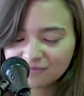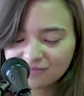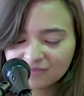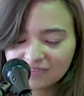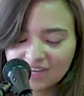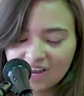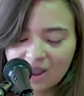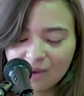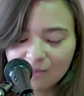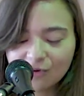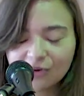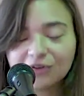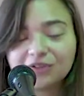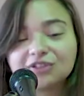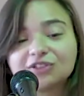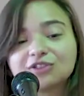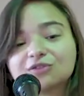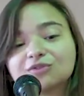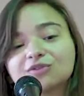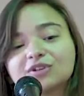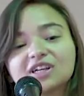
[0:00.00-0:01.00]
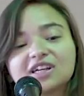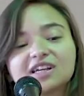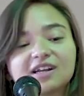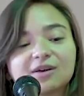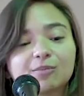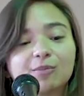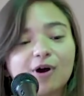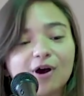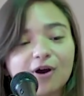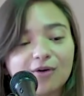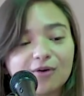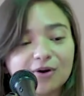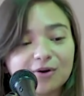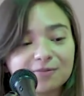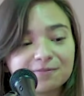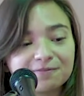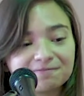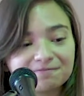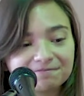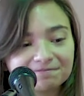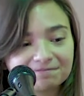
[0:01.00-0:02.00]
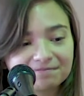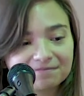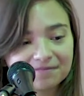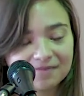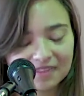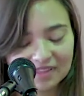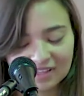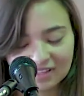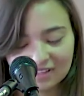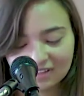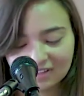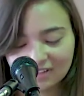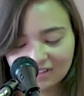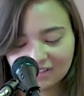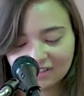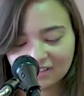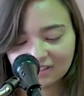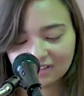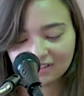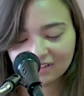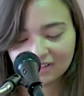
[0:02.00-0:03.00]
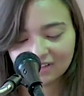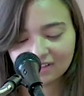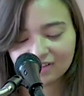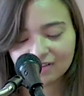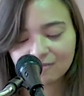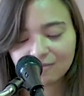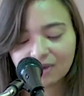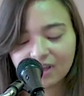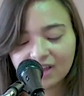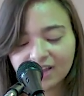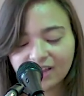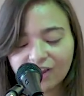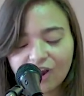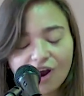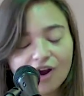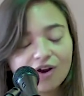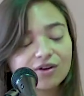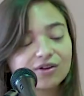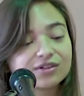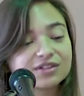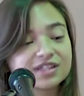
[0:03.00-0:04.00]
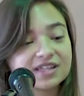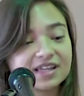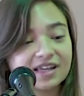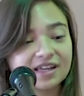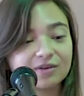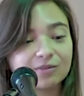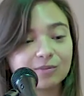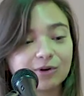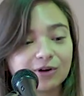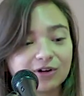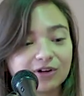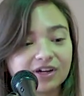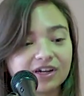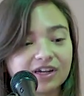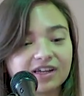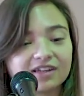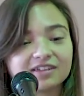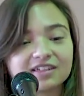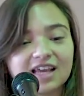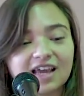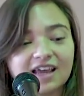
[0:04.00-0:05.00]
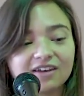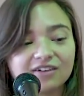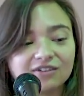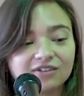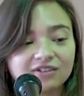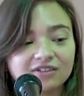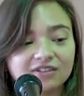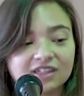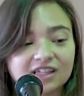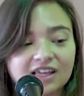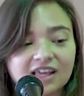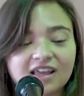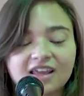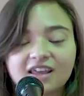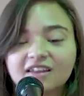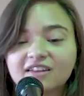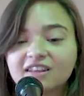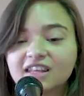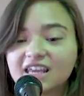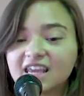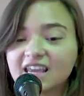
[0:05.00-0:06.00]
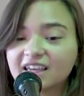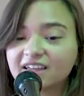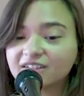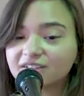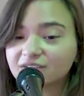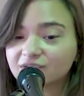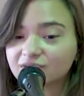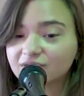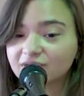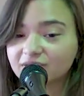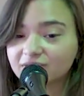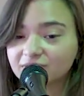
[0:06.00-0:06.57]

I'm going to read a poem by Carl Sandburg titled "The Answer."